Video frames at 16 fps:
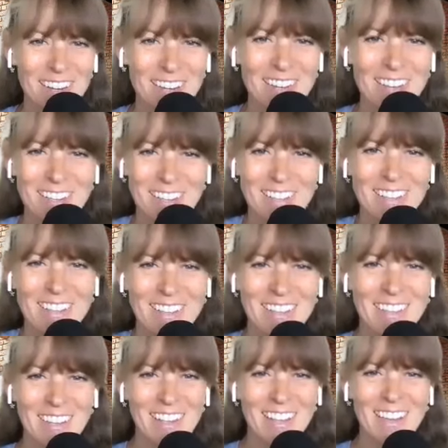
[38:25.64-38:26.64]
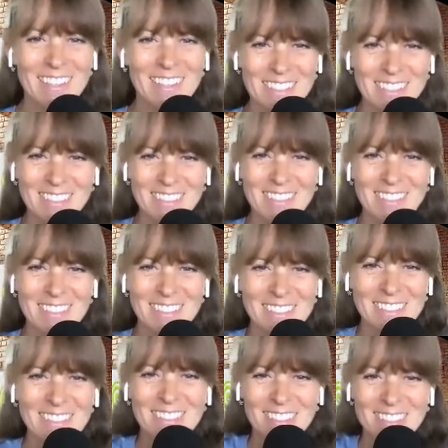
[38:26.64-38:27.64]
Right. And these are usually yes. people you've
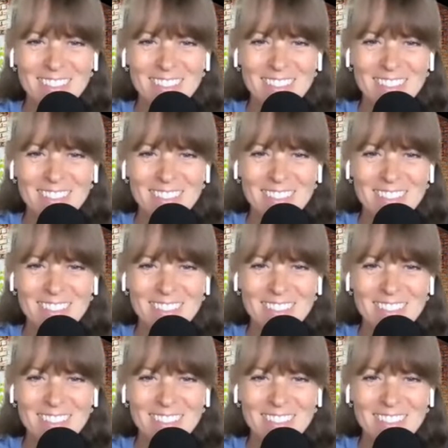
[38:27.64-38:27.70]
seen at